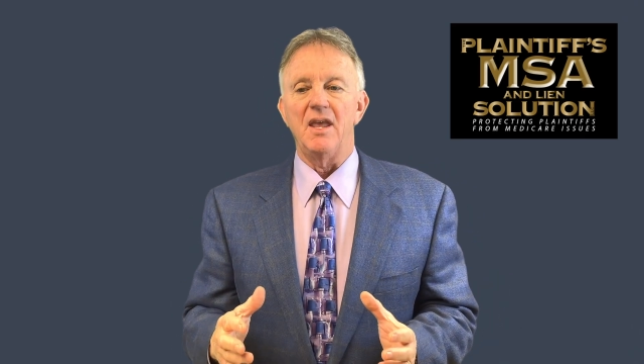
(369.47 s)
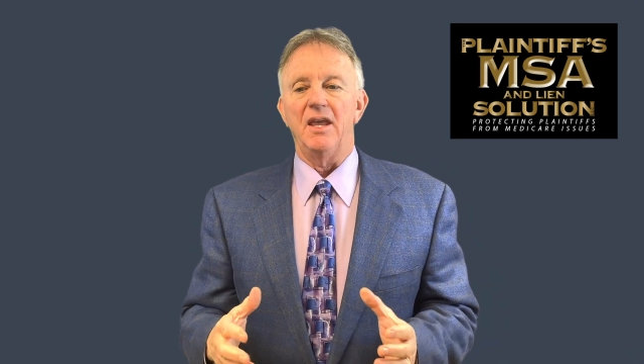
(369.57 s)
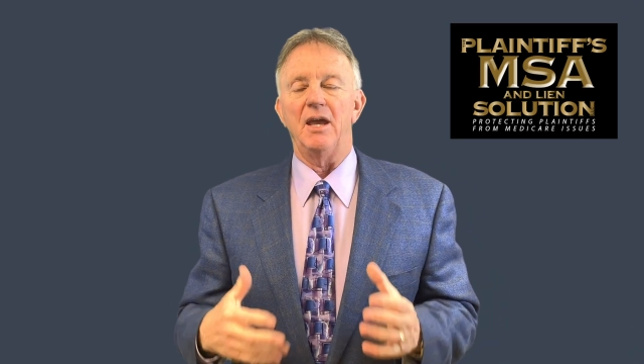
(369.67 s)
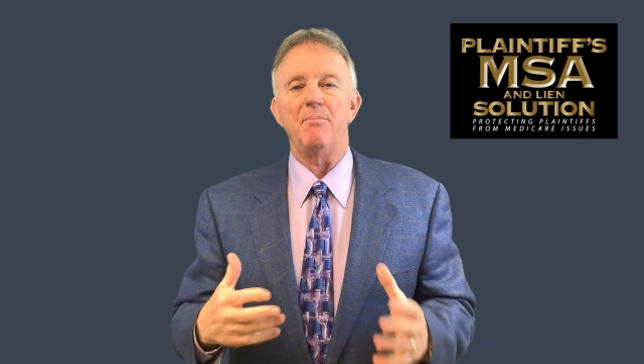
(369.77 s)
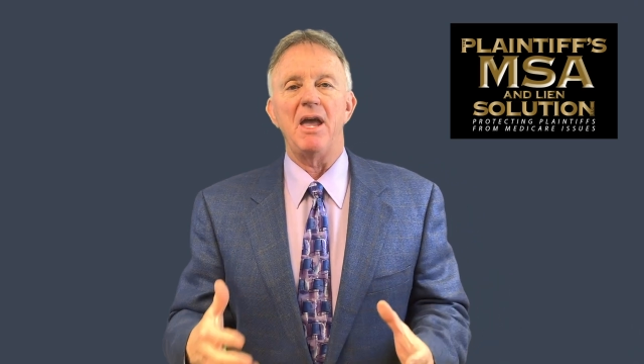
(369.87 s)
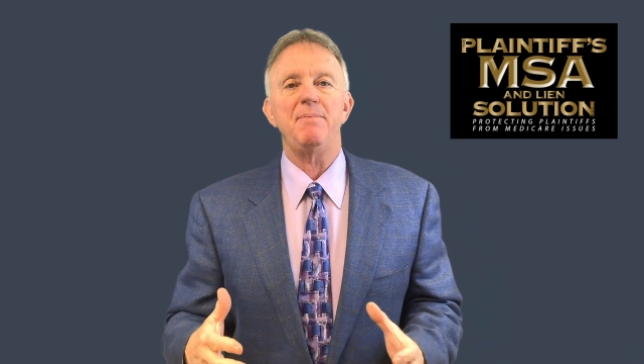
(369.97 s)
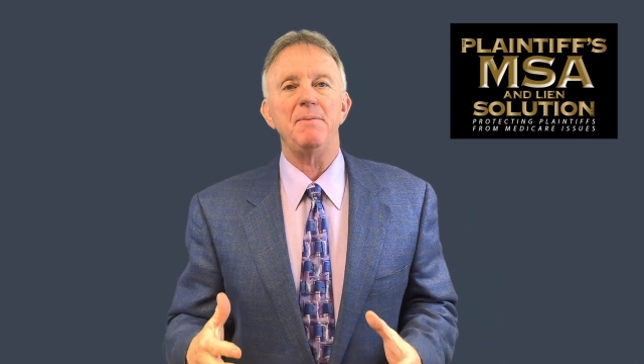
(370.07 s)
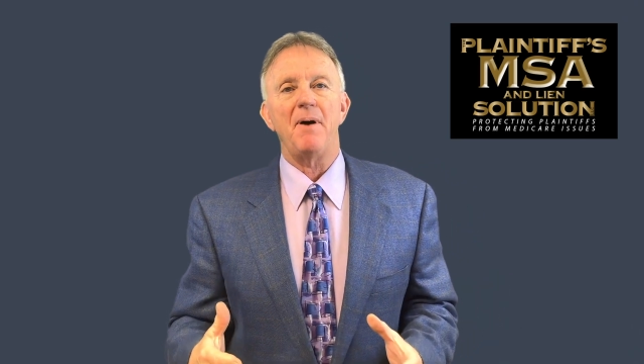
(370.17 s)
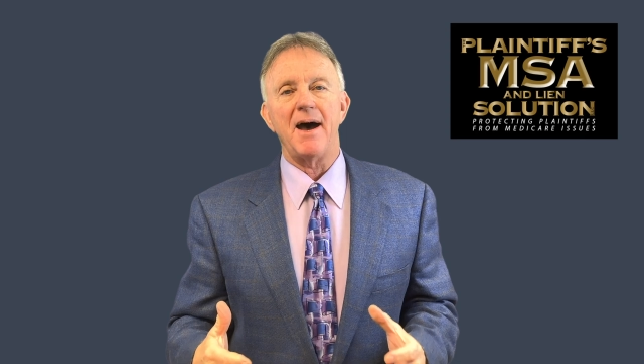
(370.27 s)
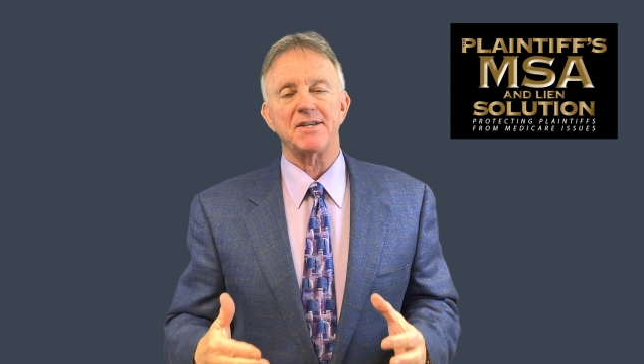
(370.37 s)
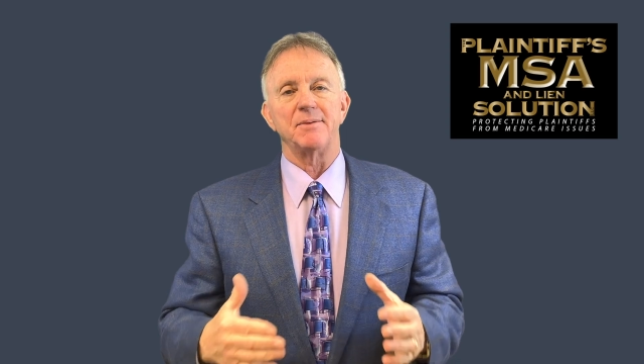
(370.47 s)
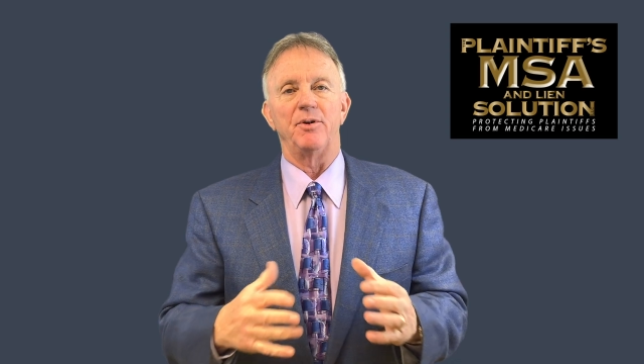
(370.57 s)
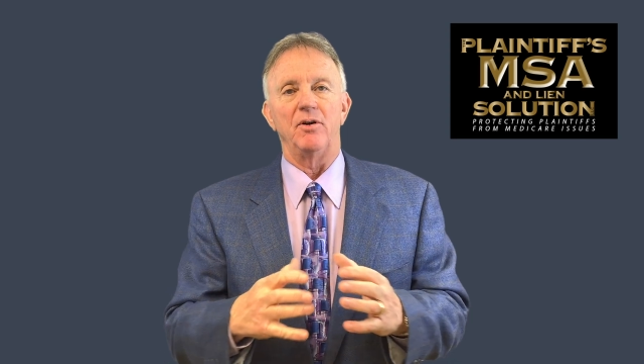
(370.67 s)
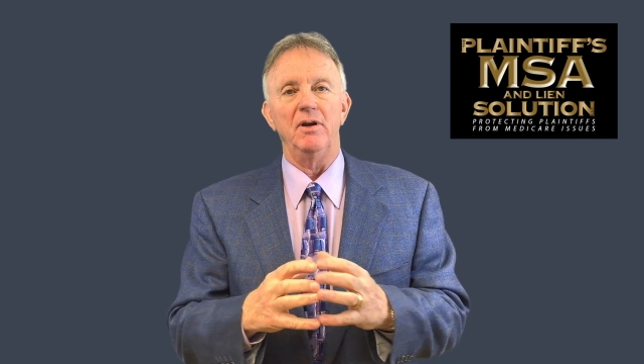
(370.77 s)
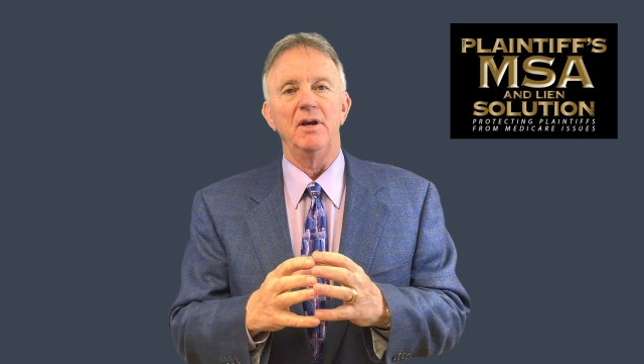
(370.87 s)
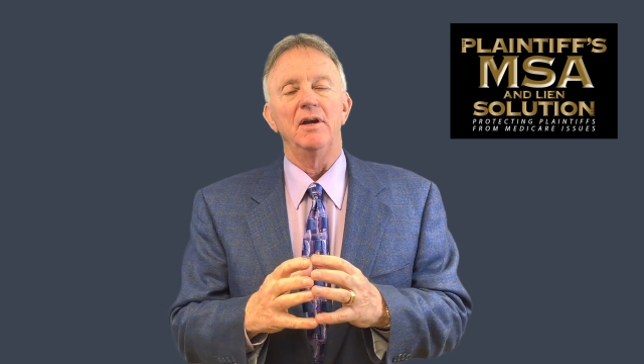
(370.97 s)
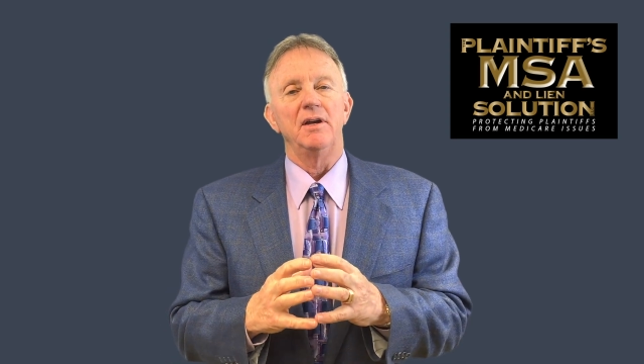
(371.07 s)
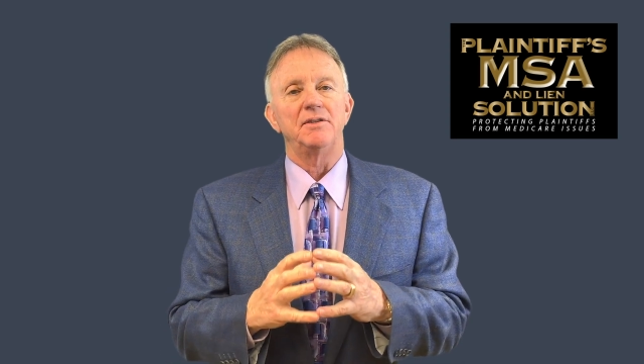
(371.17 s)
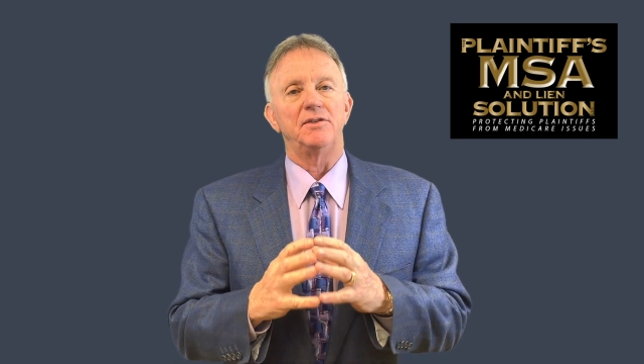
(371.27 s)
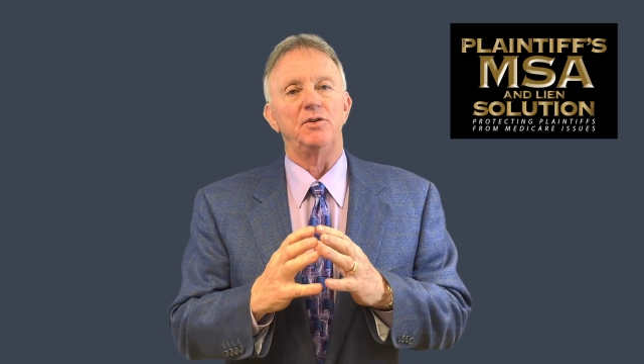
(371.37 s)
it may be possible
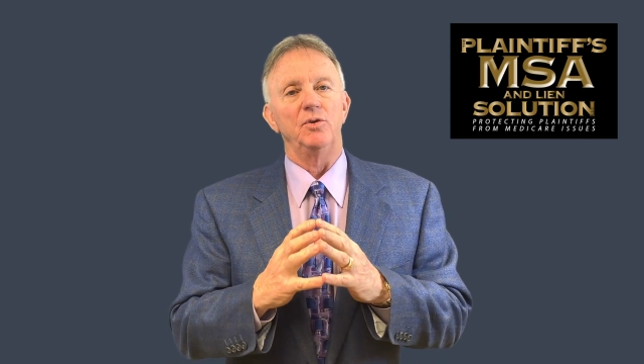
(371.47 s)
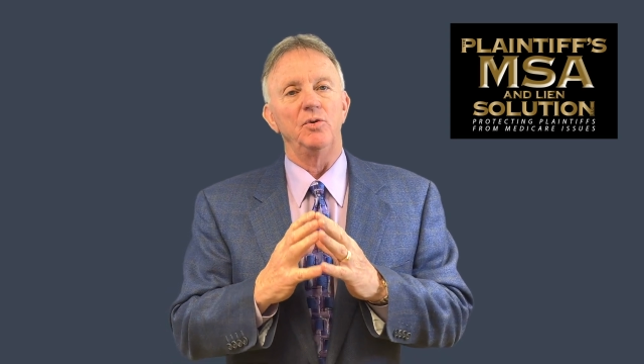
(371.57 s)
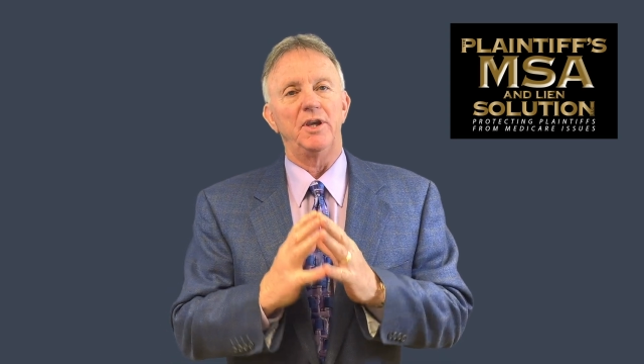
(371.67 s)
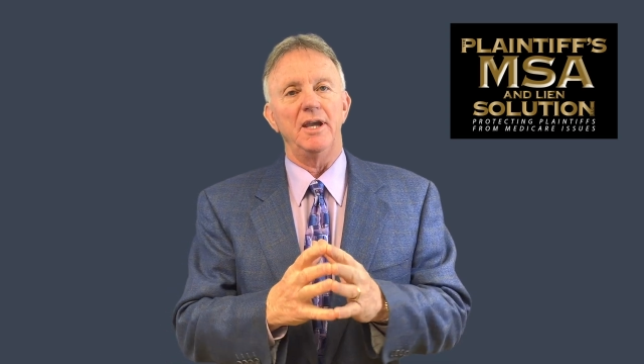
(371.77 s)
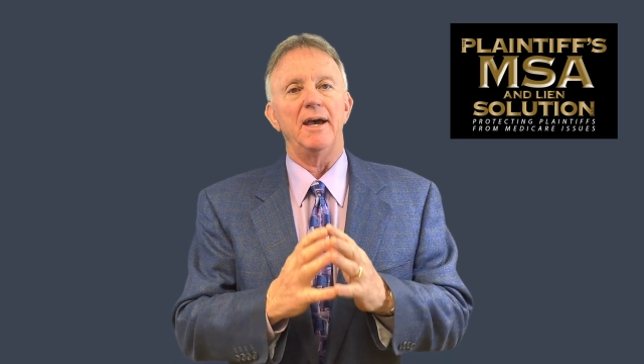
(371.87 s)
to